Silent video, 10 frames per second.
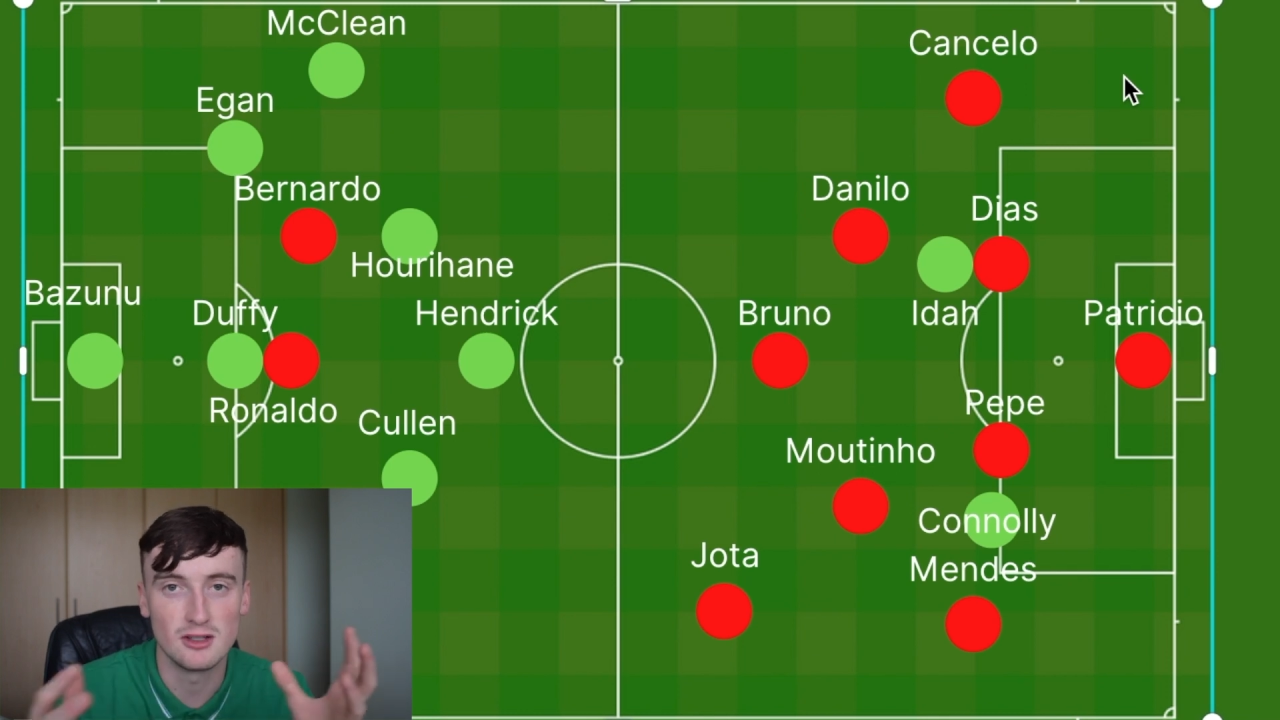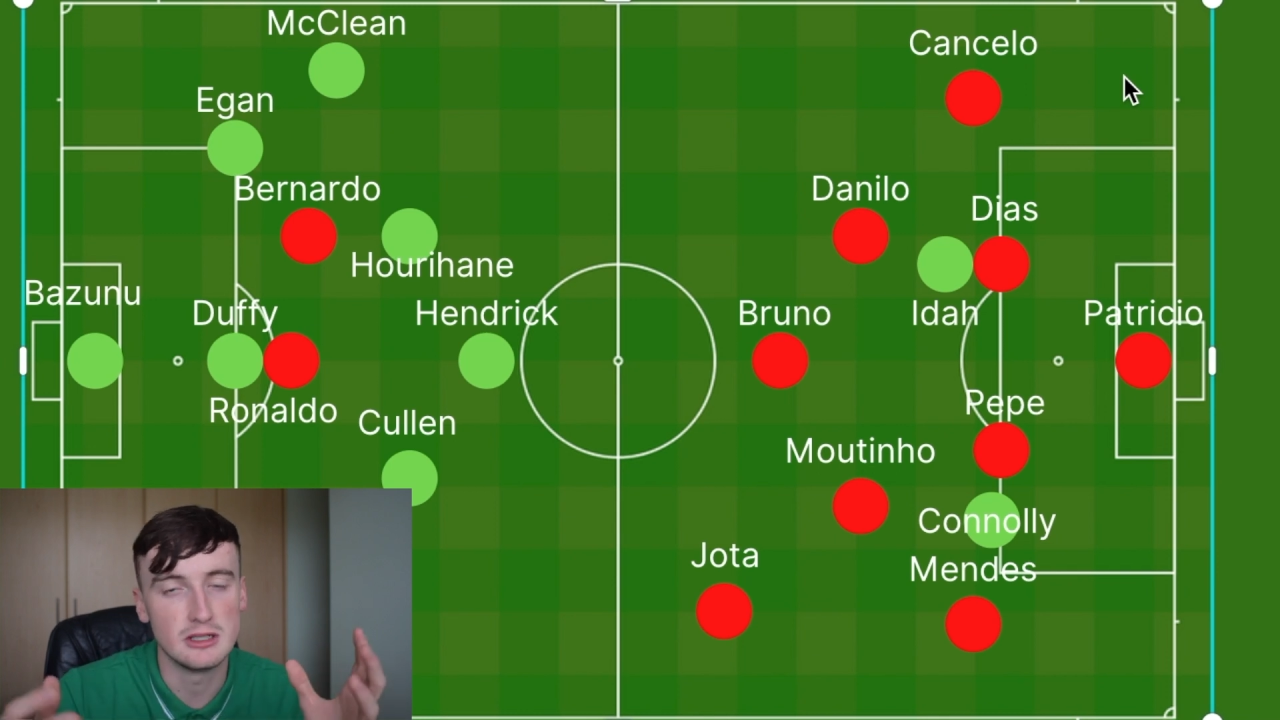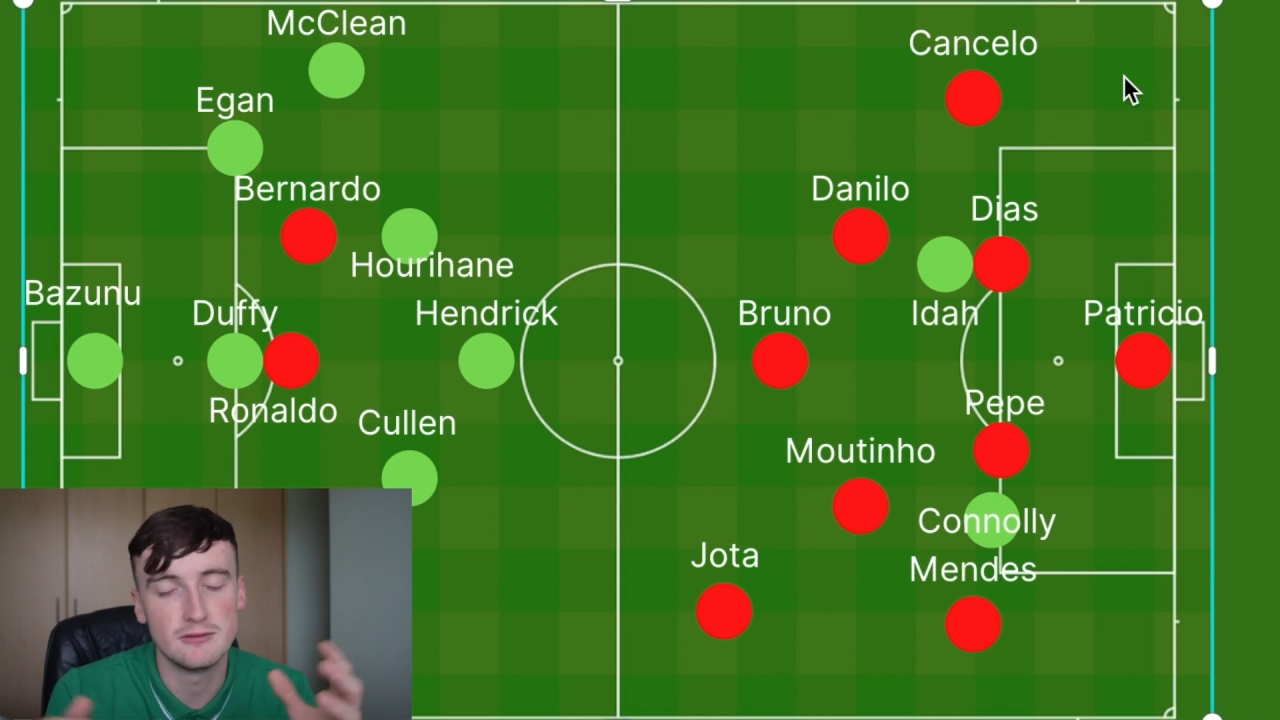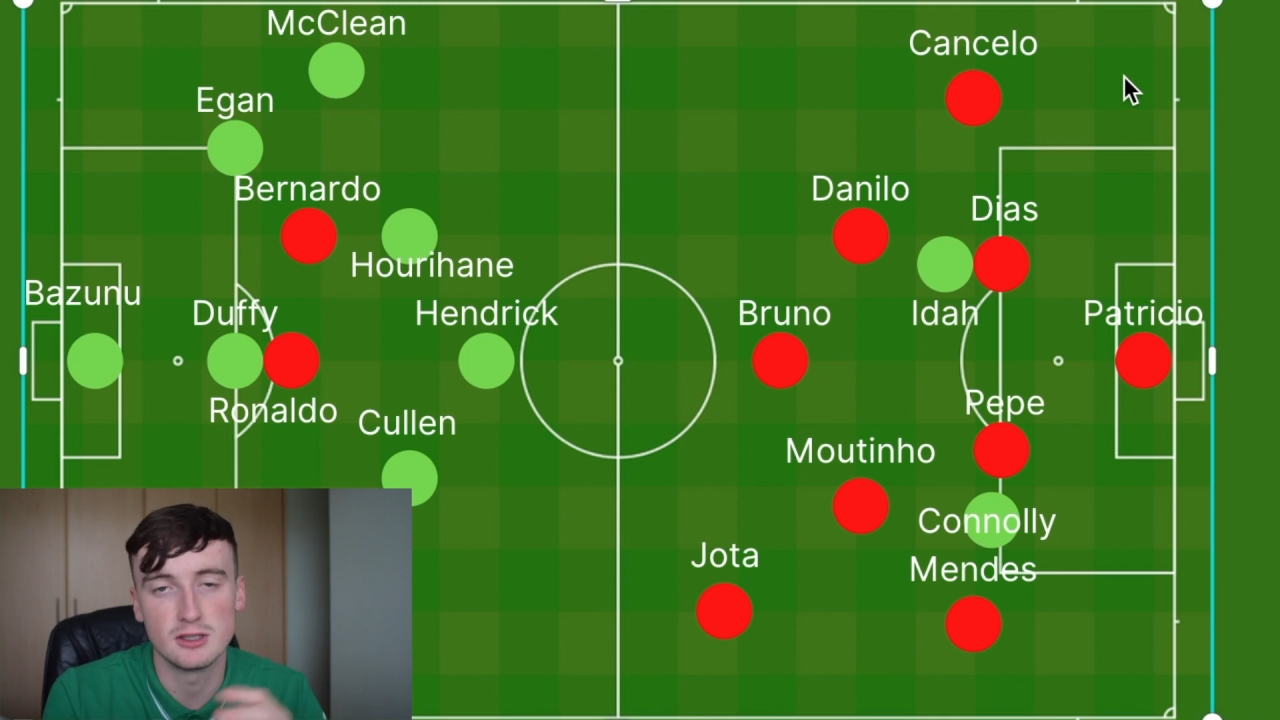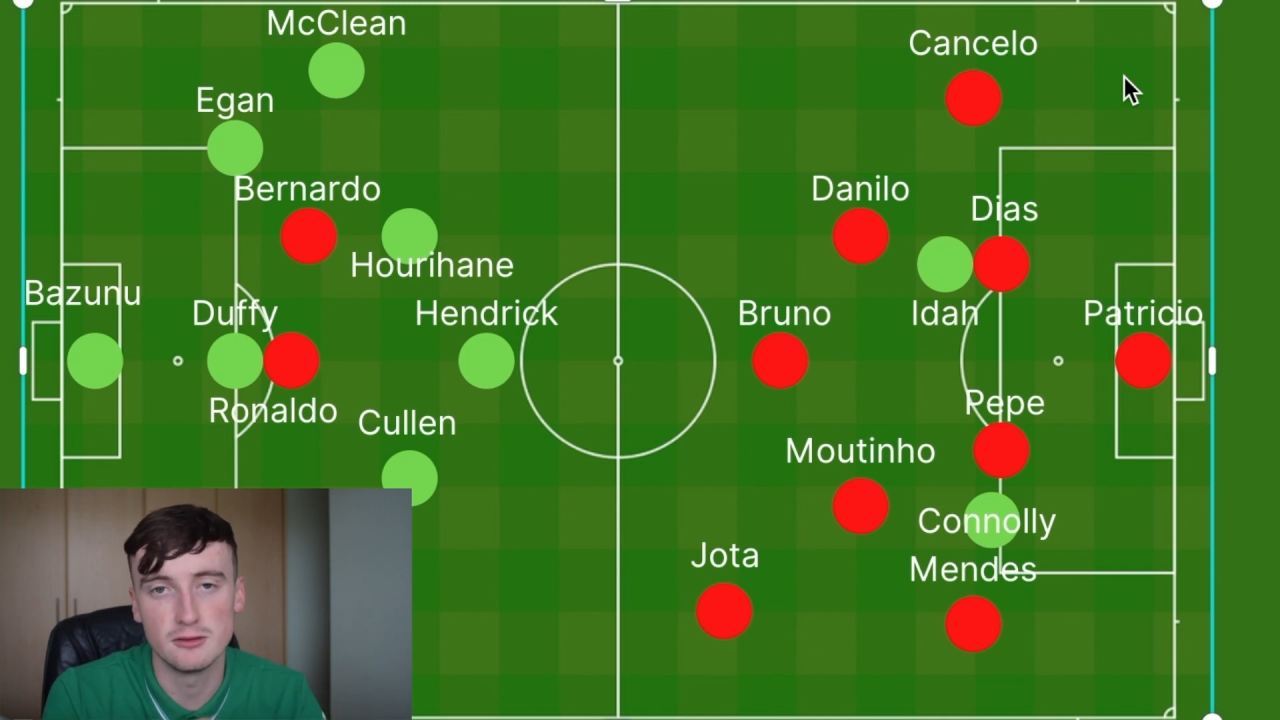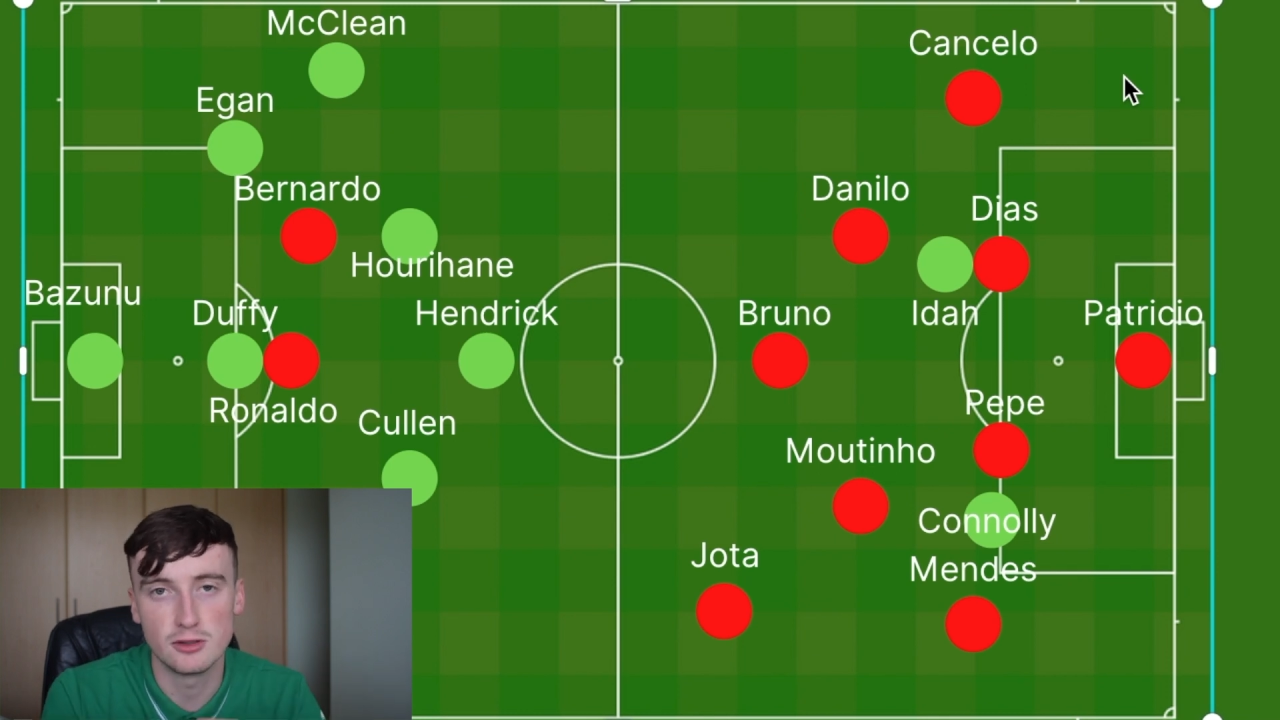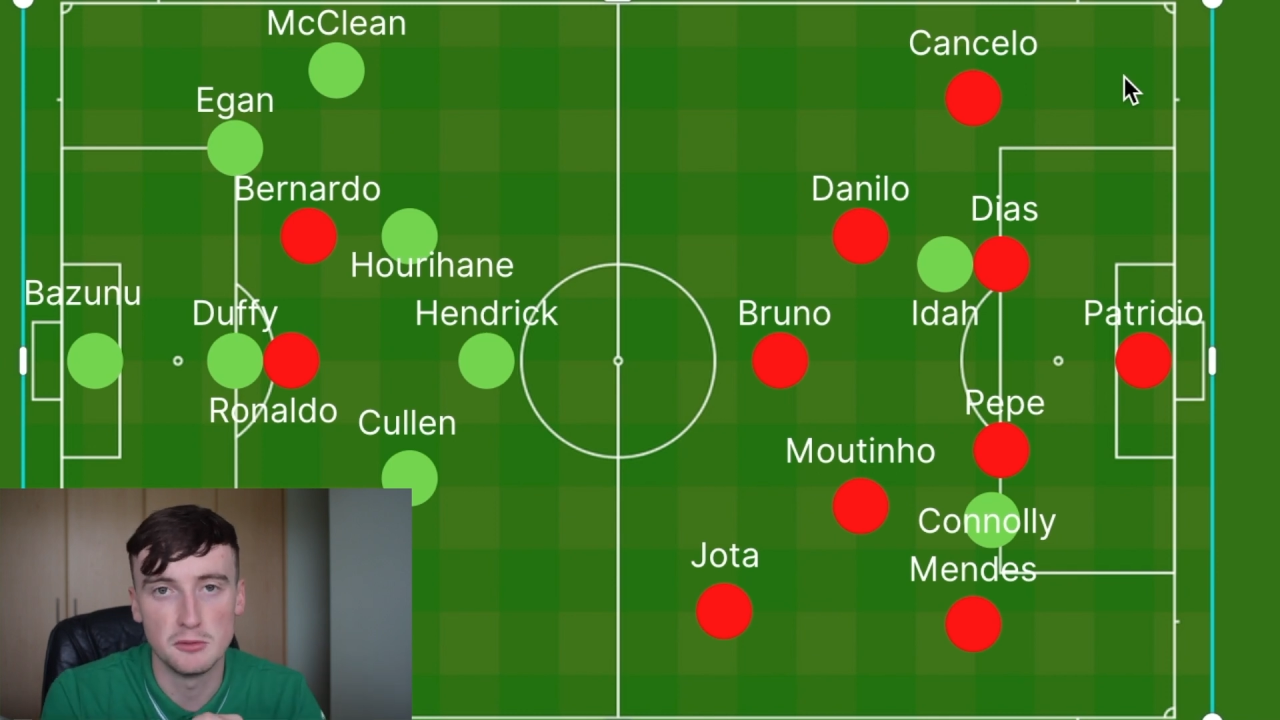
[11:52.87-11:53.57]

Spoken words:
difficult for